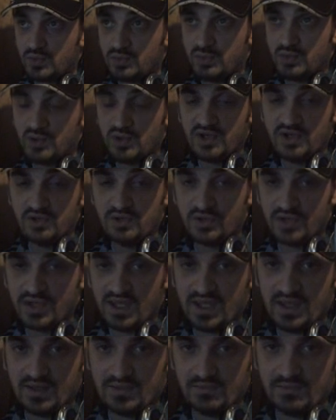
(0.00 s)
called Point
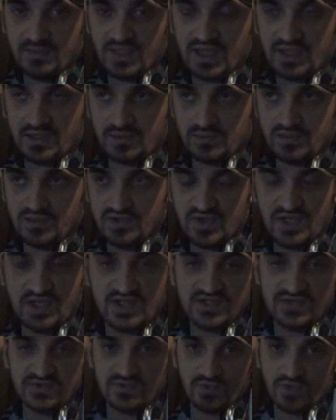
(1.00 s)
Lookout. Now,
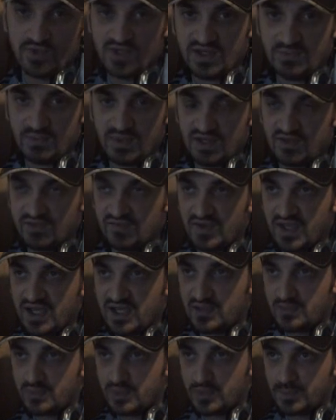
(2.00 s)
trailers have already been
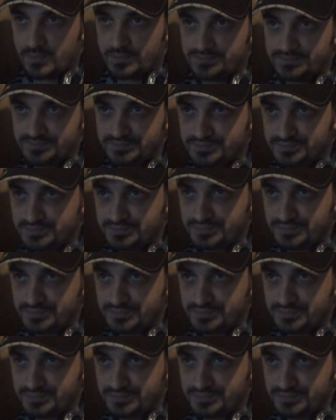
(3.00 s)
available.